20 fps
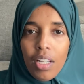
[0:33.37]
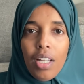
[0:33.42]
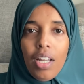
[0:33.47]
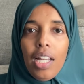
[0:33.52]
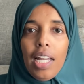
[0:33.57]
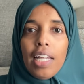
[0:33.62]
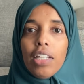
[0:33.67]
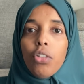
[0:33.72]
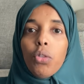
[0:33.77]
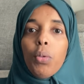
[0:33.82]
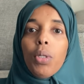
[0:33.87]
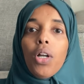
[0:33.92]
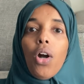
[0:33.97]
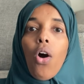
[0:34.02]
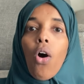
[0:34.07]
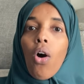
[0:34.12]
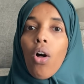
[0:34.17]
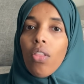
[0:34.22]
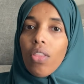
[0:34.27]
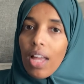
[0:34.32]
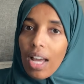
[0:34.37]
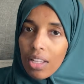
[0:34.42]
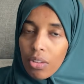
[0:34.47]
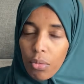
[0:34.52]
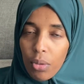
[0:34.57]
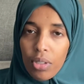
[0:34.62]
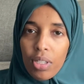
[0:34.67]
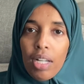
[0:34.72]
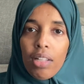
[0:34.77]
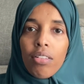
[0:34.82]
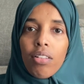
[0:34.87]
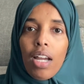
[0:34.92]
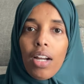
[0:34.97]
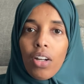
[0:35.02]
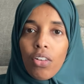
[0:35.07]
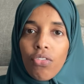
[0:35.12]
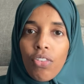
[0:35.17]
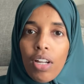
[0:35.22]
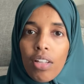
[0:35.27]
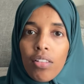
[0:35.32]
and doing all that without
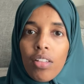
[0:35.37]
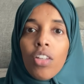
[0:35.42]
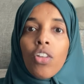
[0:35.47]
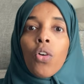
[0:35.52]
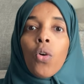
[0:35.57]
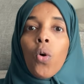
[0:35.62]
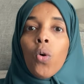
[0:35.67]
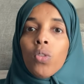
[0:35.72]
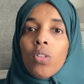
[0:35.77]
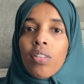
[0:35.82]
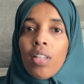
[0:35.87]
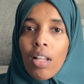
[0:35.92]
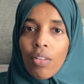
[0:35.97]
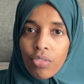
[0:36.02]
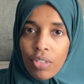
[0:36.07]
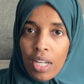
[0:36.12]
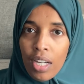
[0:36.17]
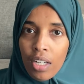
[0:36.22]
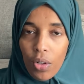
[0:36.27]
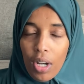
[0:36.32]
sacrificing your own self-care.